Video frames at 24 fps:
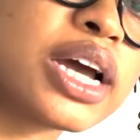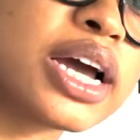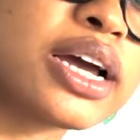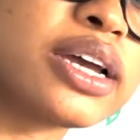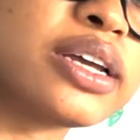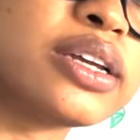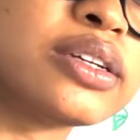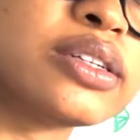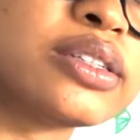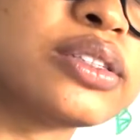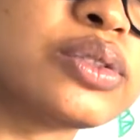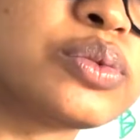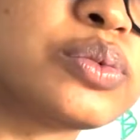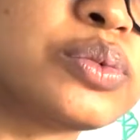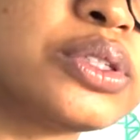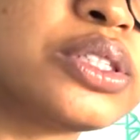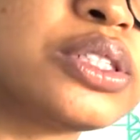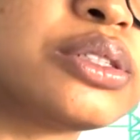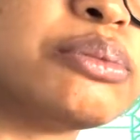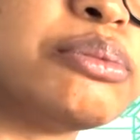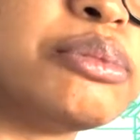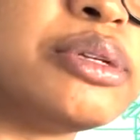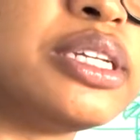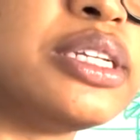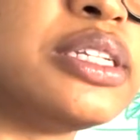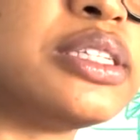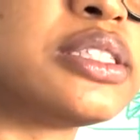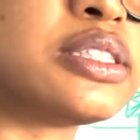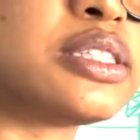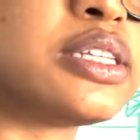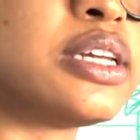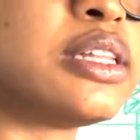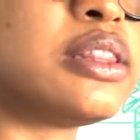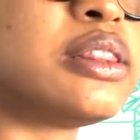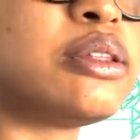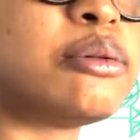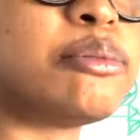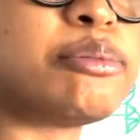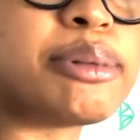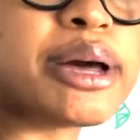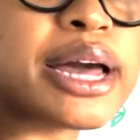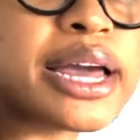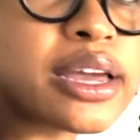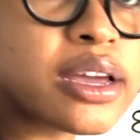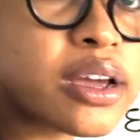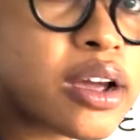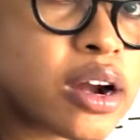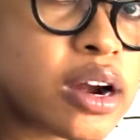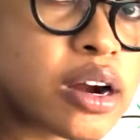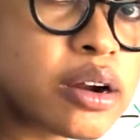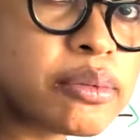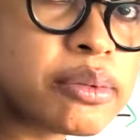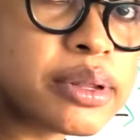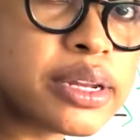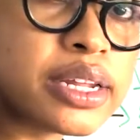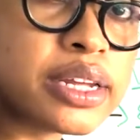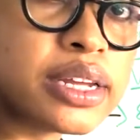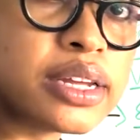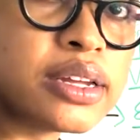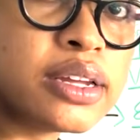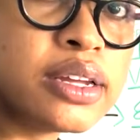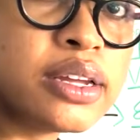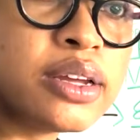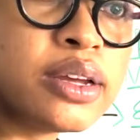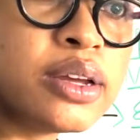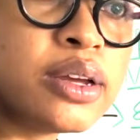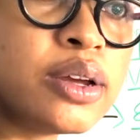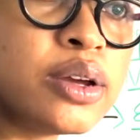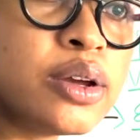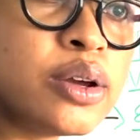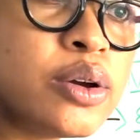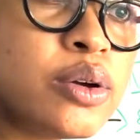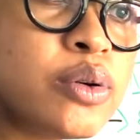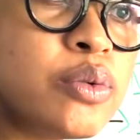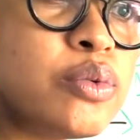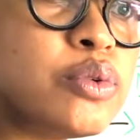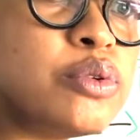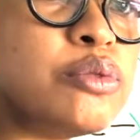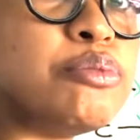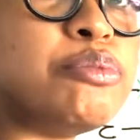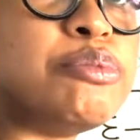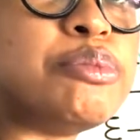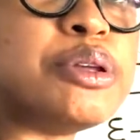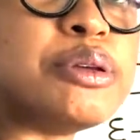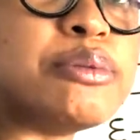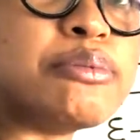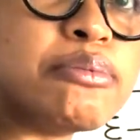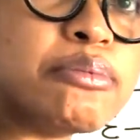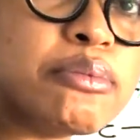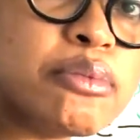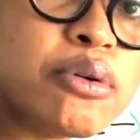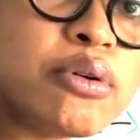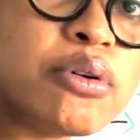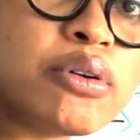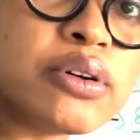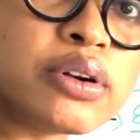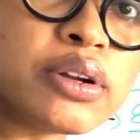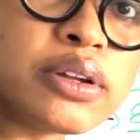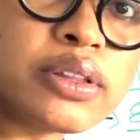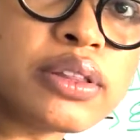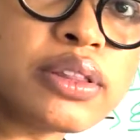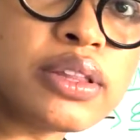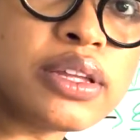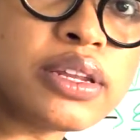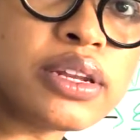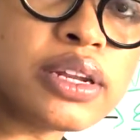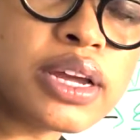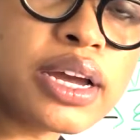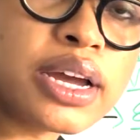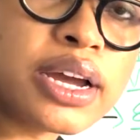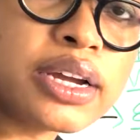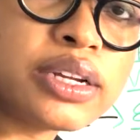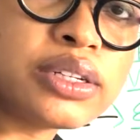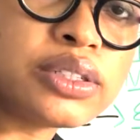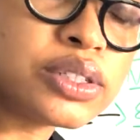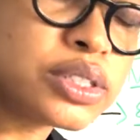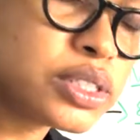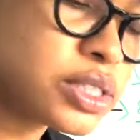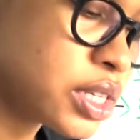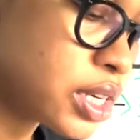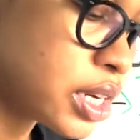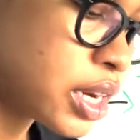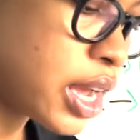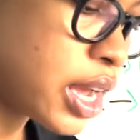ions, which means that the bicarbonate would be more than the hydrogen